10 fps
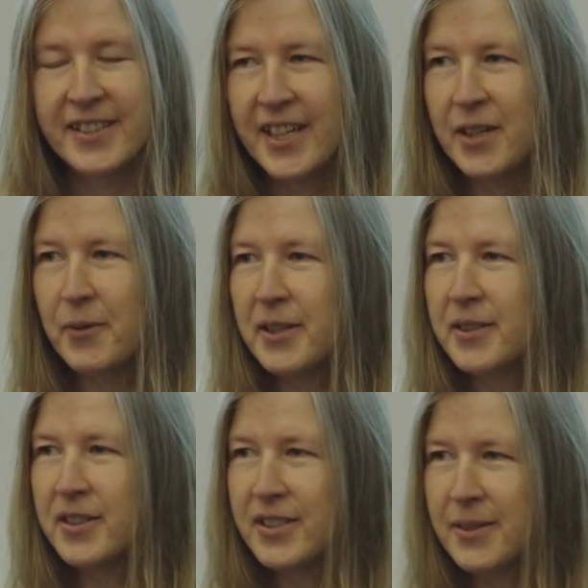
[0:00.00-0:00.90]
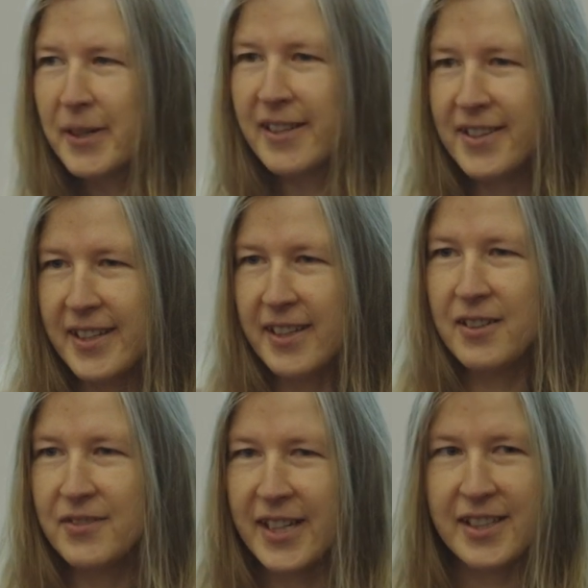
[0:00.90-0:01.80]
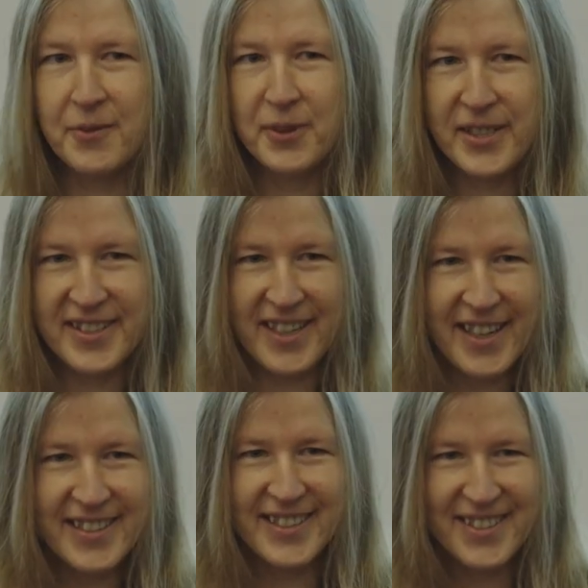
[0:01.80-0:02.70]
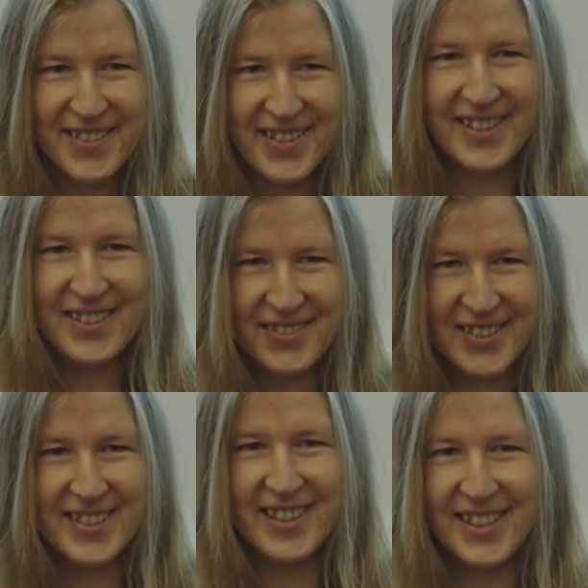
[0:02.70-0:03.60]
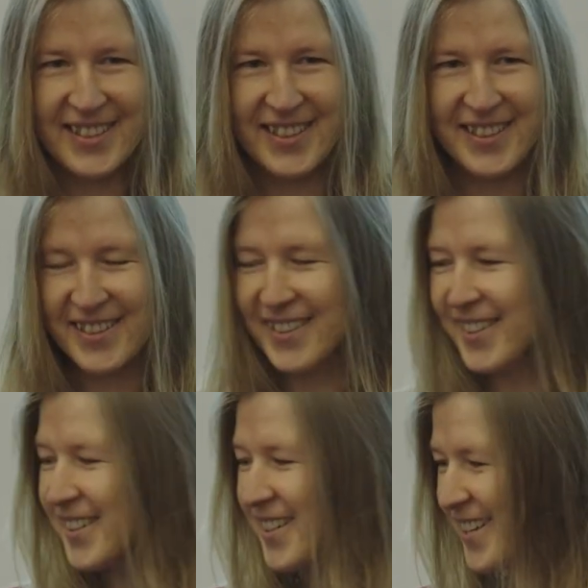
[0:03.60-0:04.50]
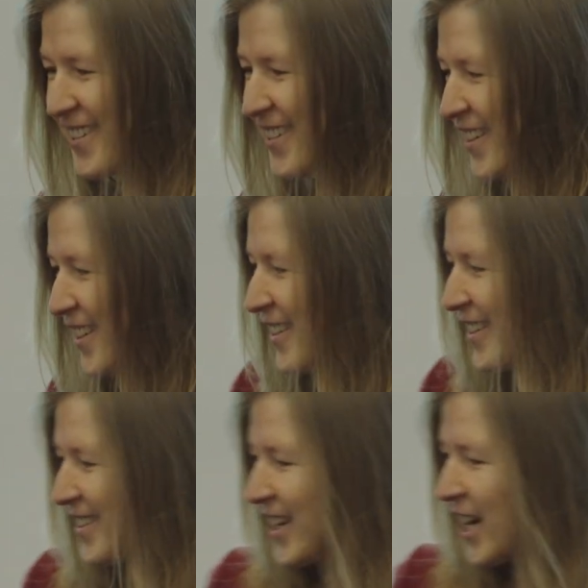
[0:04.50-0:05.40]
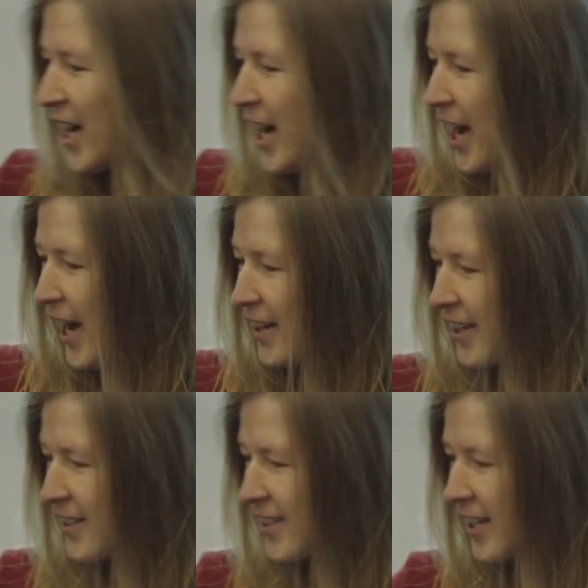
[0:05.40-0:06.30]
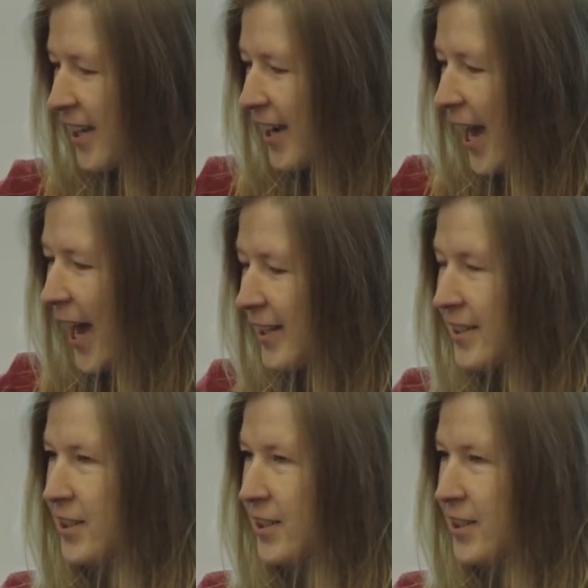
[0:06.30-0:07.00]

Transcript: Yeah, when you typically think of like computer scientists, you think of this like geekness in it. And he said like Alan